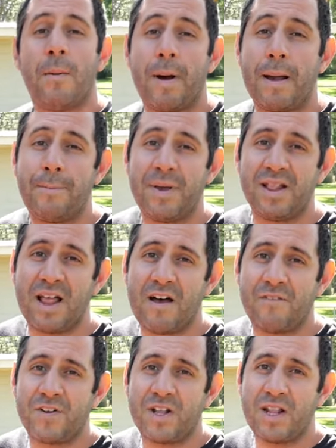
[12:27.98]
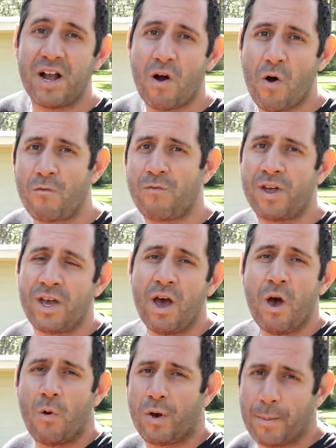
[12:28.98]
might be left in there, hopefully
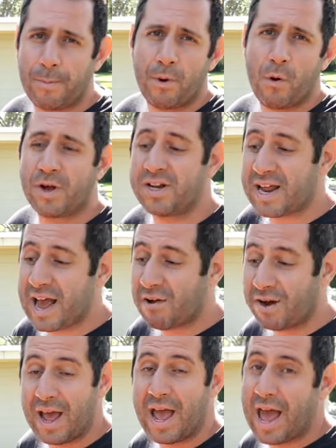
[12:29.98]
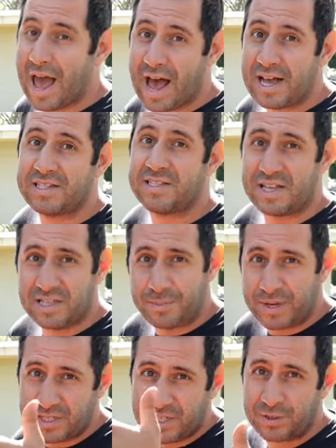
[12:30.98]
will get broken down as these
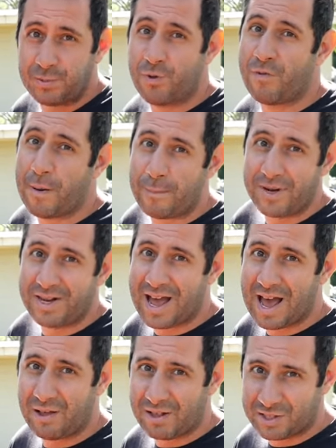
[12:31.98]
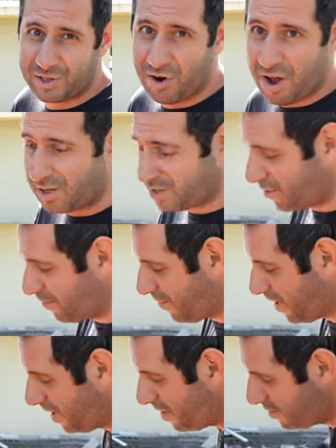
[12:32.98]
pistons move up and down. Let's cross our
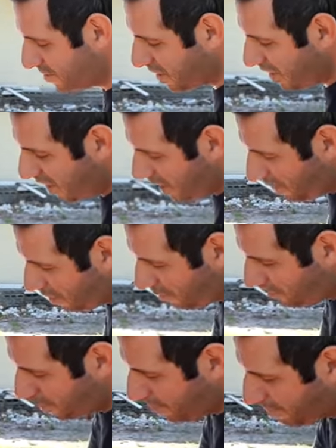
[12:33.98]
fingers and hope for the